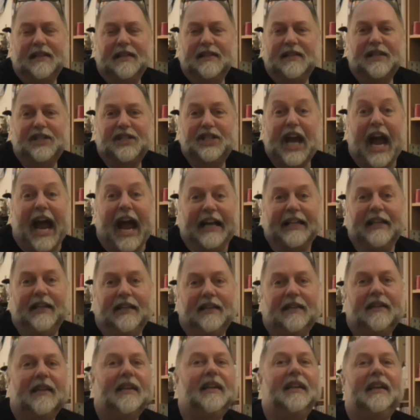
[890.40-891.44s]
a
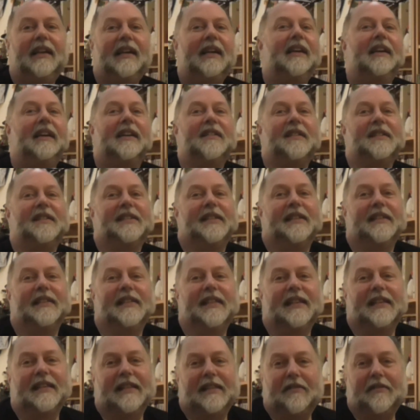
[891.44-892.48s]
Jack, because
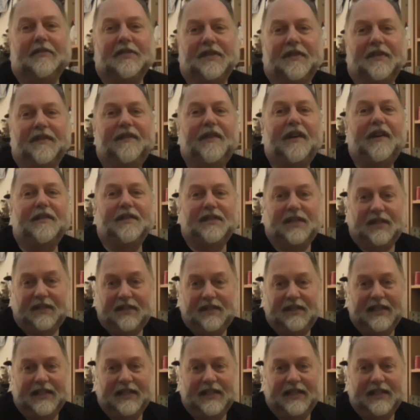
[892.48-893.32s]
there are lots of folk